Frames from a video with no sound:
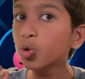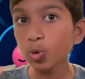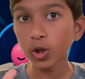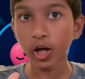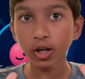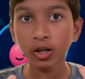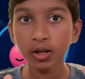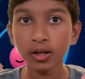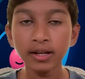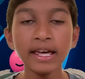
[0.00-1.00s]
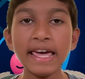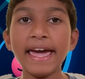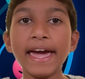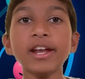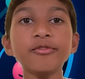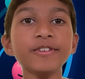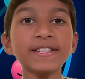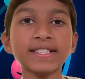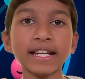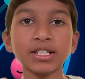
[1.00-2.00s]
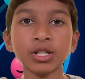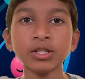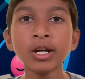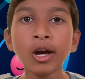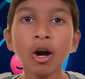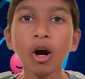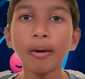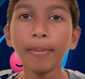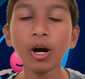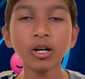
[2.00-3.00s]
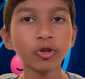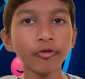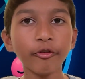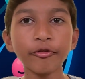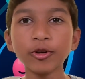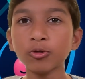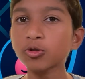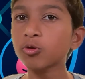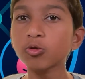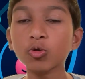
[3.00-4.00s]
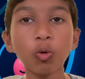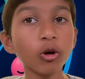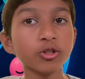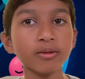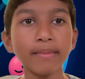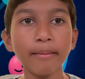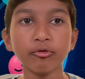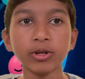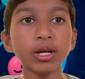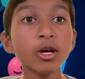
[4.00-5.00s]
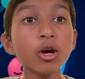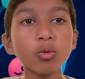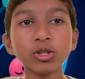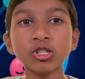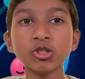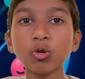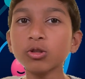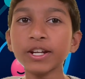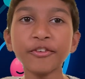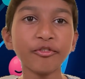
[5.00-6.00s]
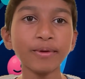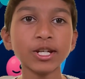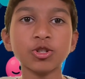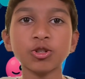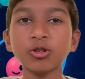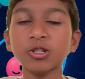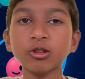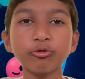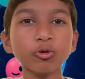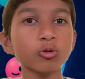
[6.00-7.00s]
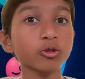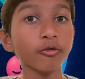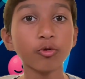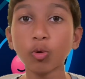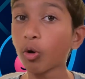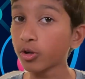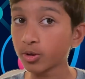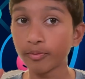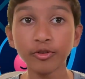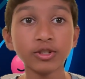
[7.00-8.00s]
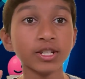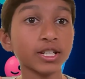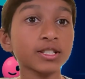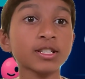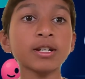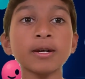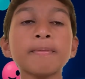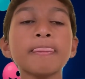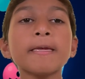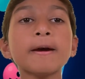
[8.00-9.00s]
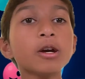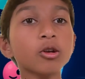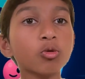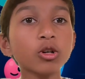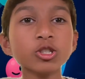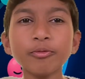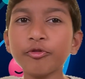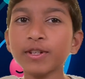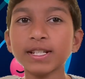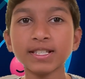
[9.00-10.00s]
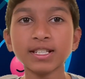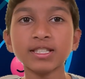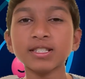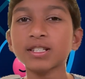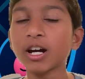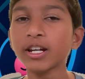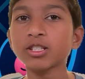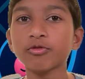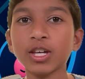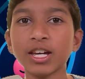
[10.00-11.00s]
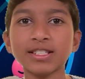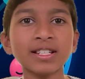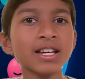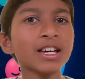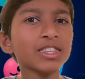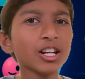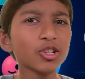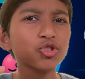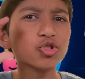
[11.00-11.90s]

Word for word: cooler. NV centers are part of a field called quantum memory, which stores information using the rules of quantum physics. Quantum physics is the science of things that are